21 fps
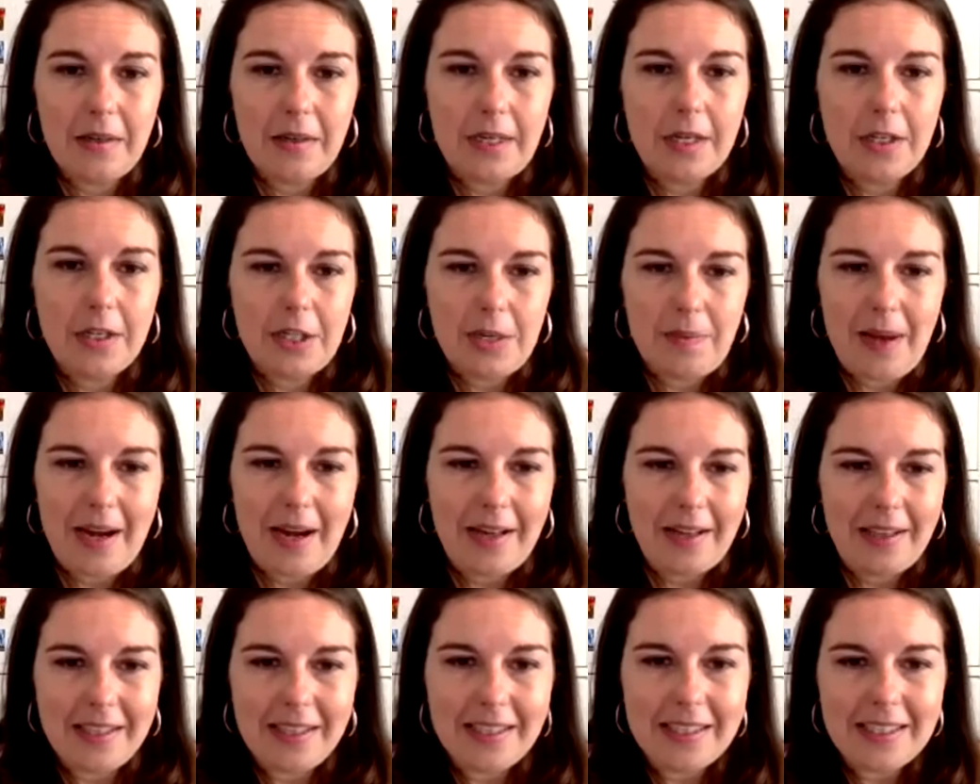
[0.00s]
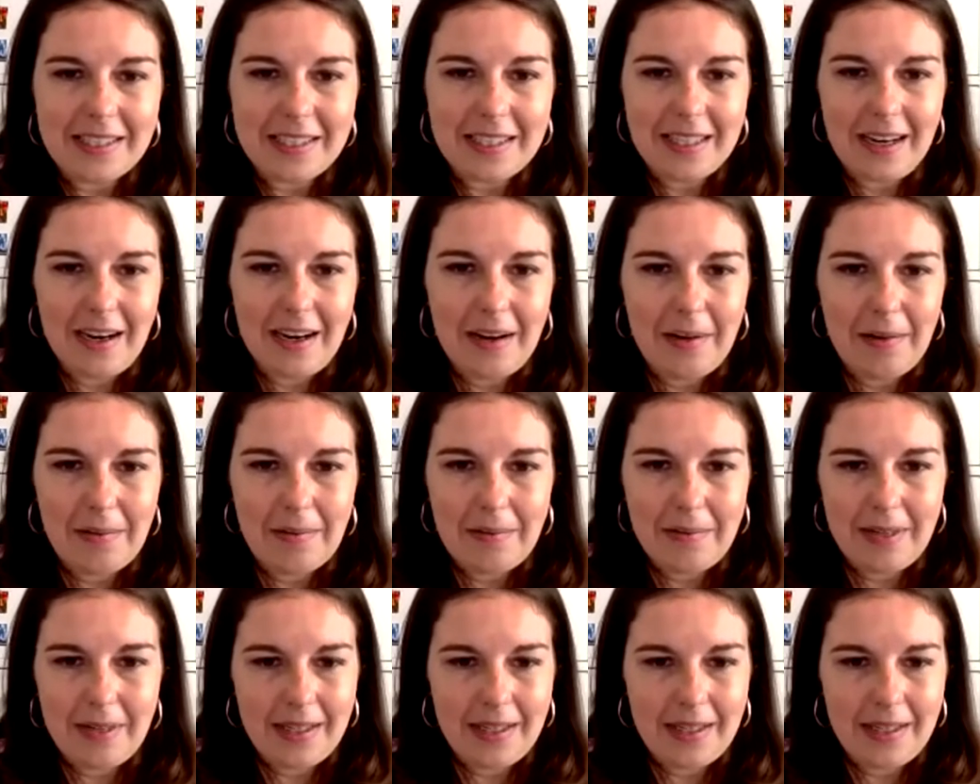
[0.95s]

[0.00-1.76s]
leadership analyst um,